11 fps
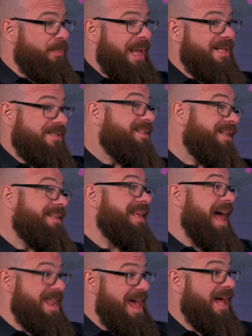basically
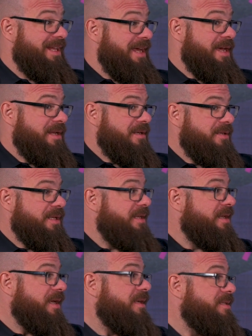it did
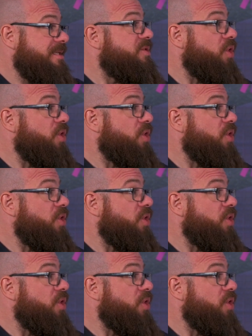analysis